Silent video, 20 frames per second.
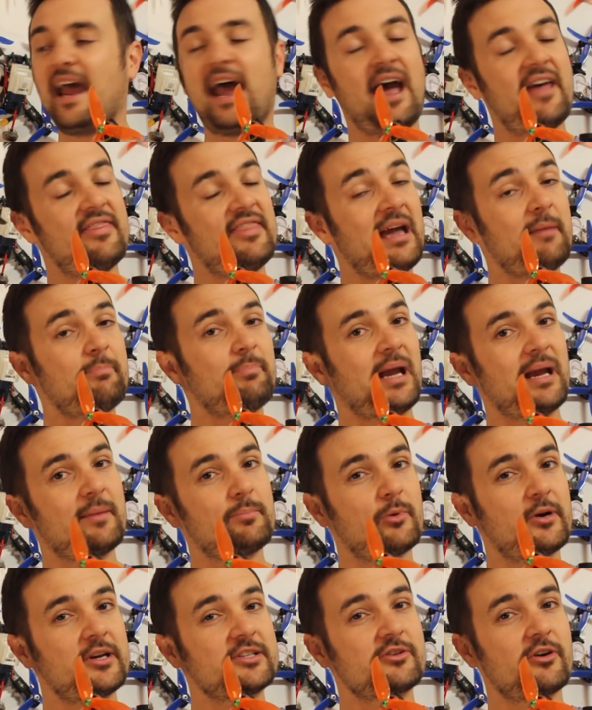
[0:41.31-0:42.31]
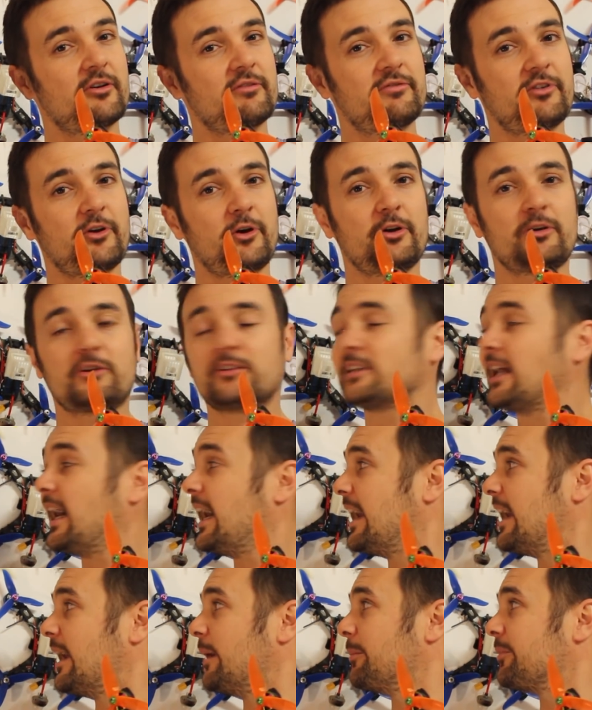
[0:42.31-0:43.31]
And that bad boy's got vertical
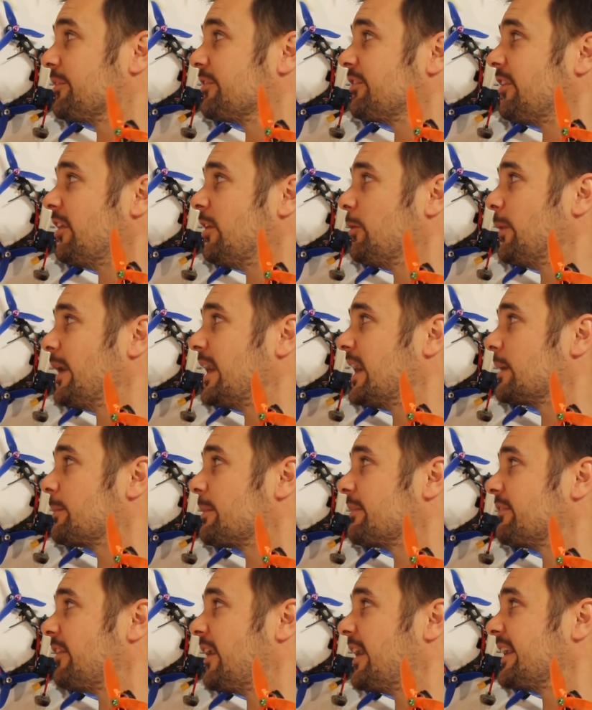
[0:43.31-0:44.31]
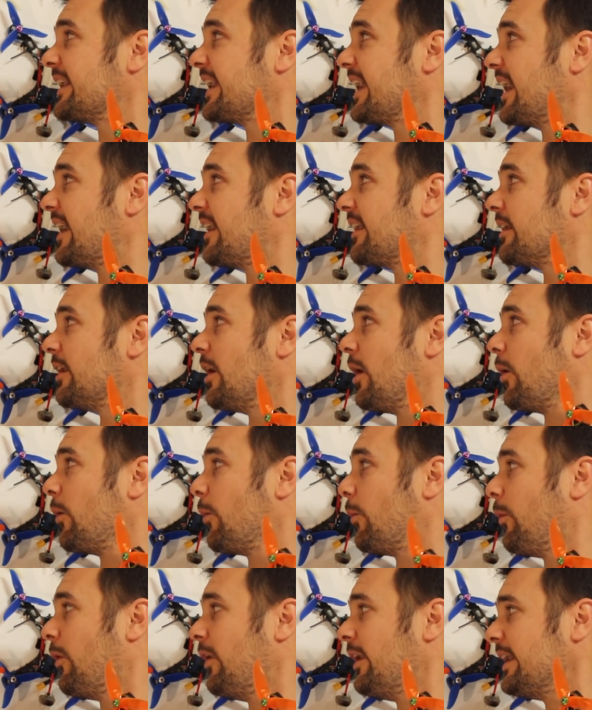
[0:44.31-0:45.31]
arms. So we're going to be finding out
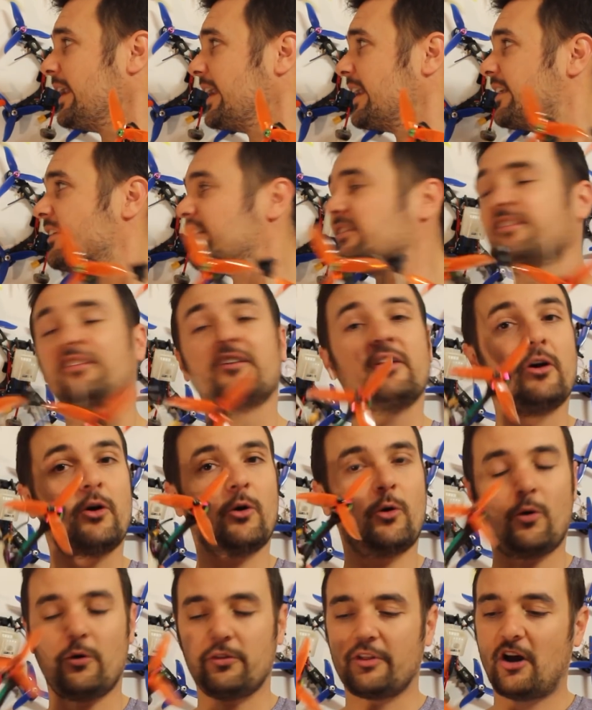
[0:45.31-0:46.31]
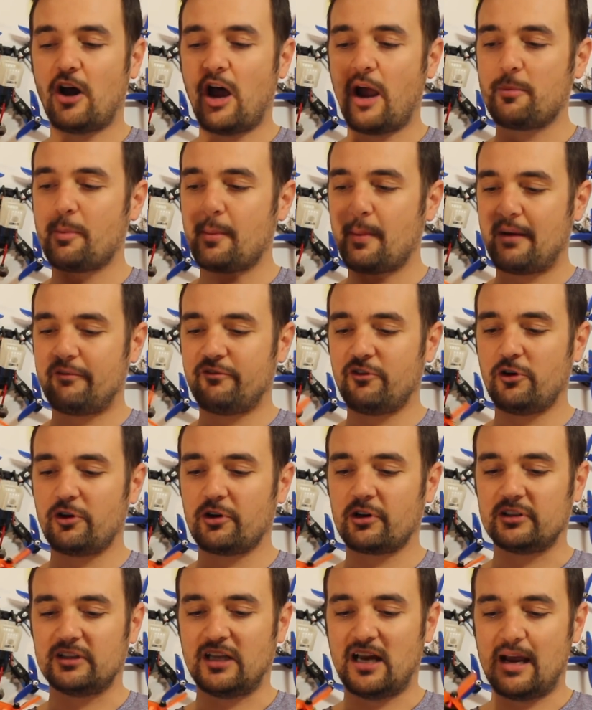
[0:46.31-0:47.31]
what is all the hype about
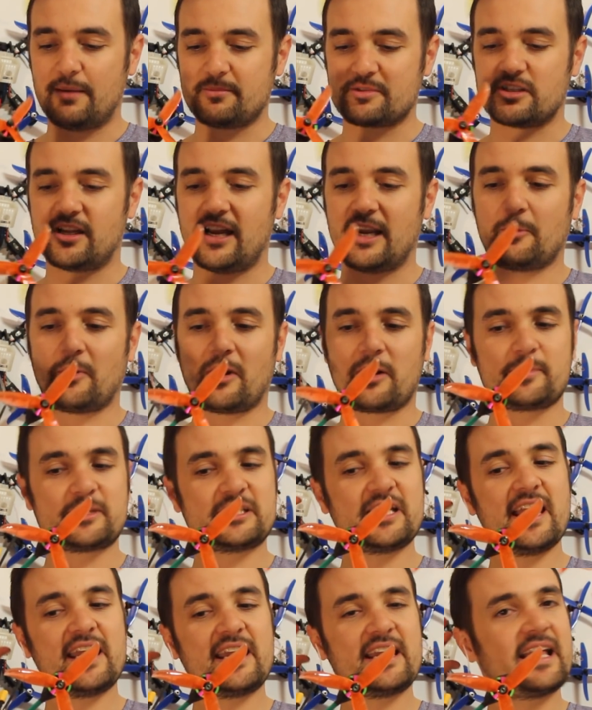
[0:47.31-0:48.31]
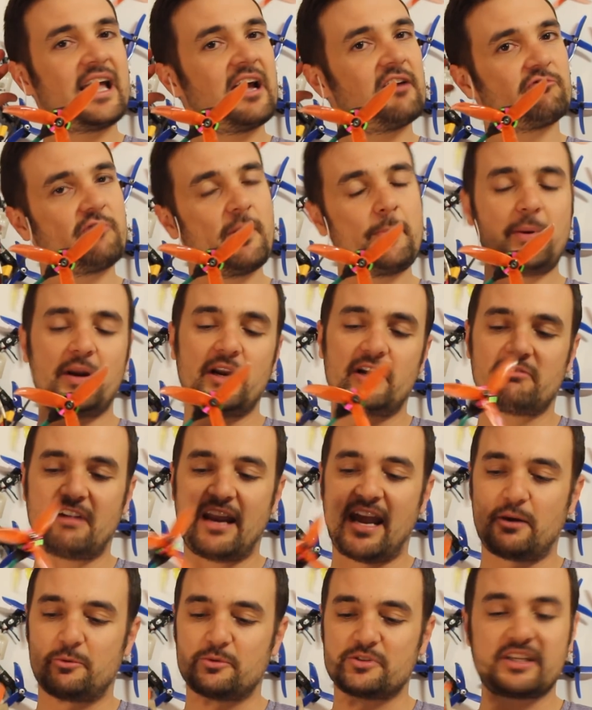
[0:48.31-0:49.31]
vertical arms like. We're going to be taking it out, ripping it
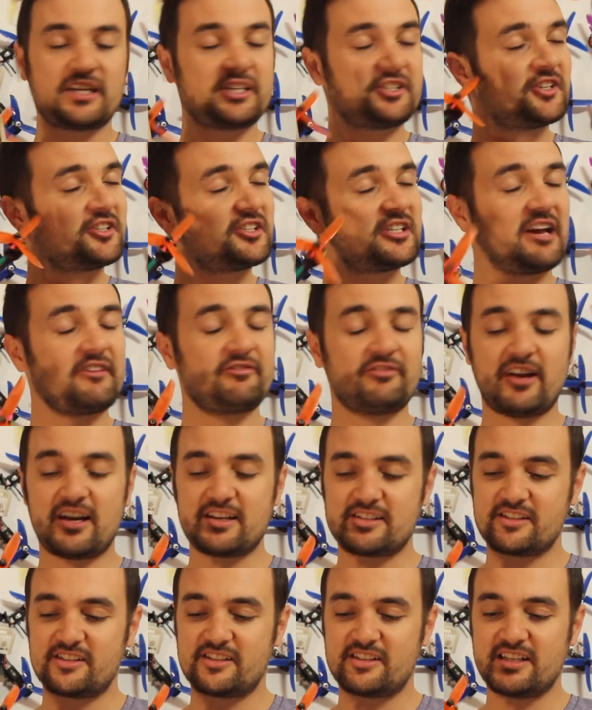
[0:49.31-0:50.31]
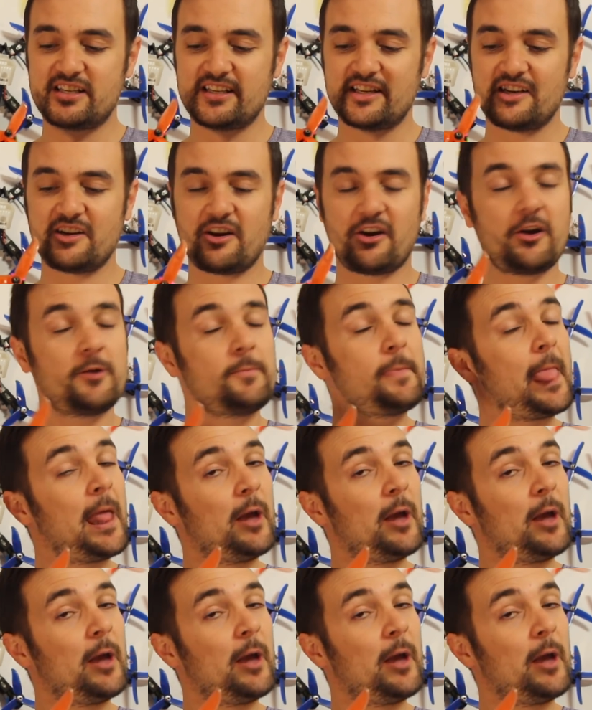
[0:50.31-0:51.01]
around. We'll see just how fast this thing can go.